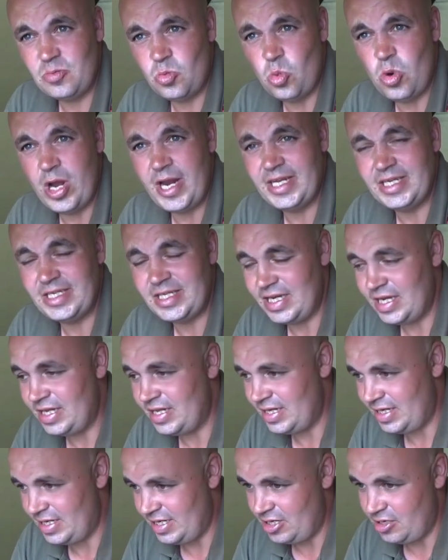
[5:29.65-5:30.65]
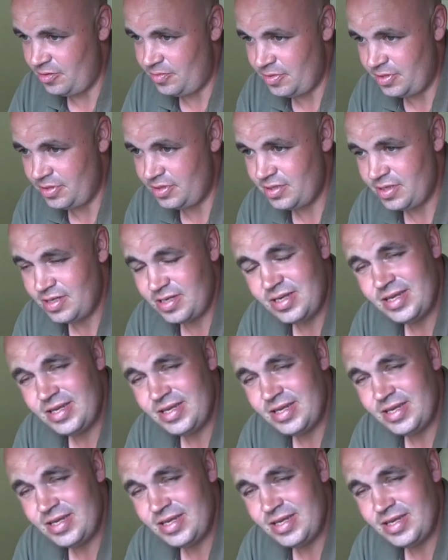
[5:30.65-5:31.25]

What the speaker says: Wednesday I think it opened,